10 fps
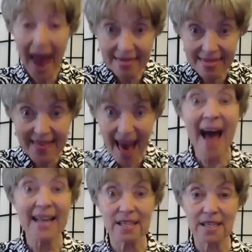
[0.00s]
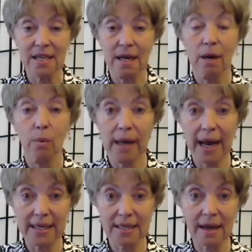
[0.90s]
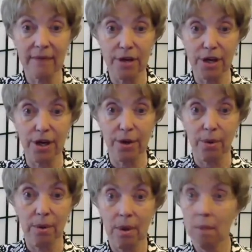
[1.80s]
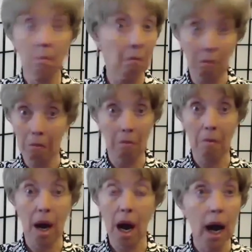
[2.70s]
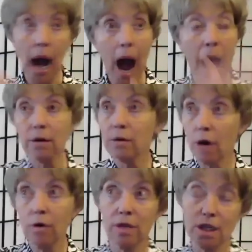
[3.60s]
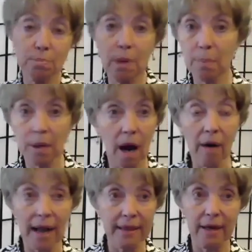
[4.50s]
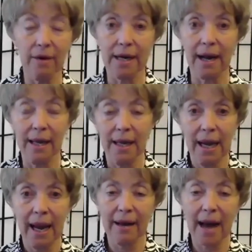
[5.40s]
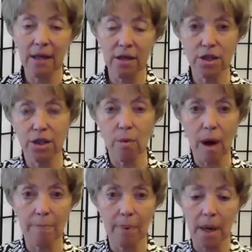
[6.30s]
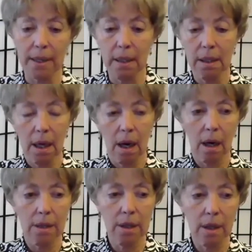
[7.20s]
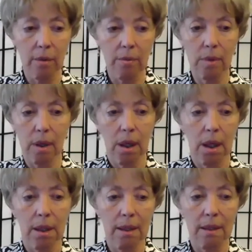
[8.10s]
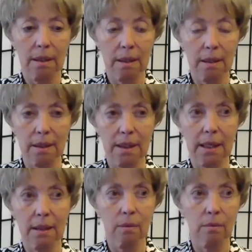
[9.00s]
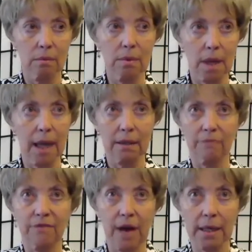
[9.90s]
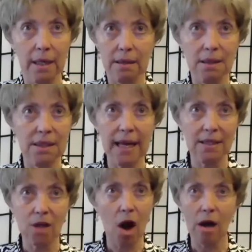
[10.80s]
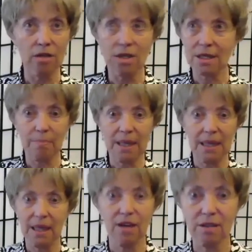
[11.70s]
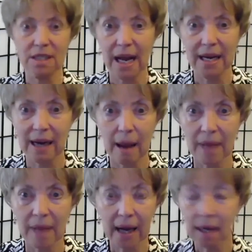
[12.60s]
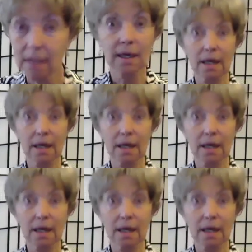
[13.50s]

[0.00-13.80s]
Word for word: And that's when I discovered you. Yes. I don't know who these people are out there. And I, and I looked you up on, you know, then and found a TED talk or something that you'd done. And I'm like,